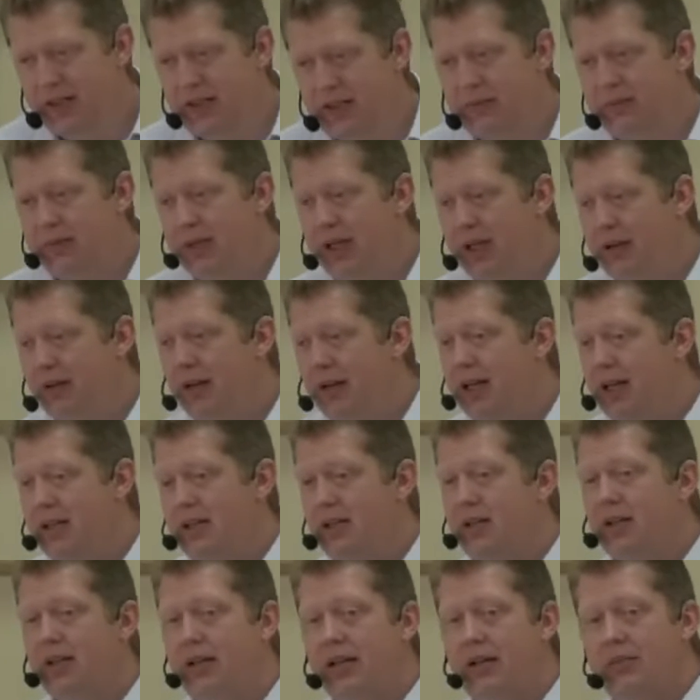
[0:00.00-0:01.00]
to spur
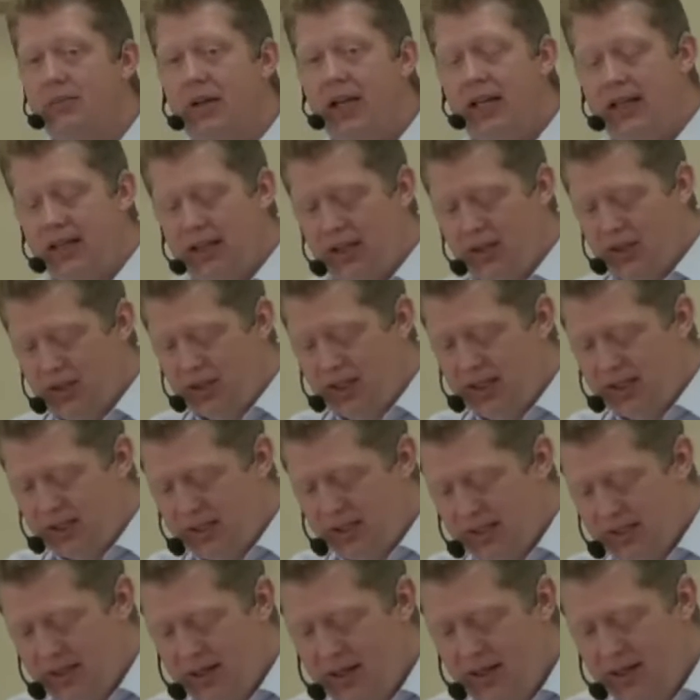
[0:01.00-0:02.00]
us on in making
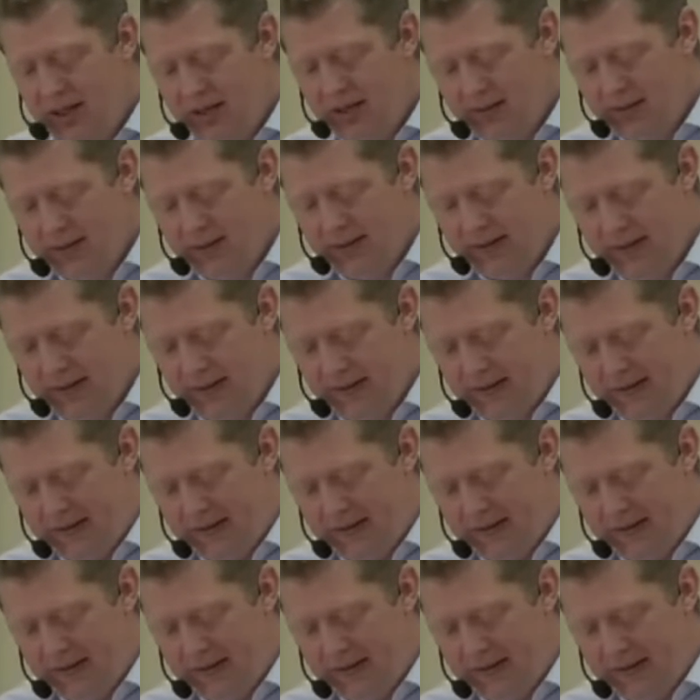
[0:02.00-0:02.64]
Jesus known.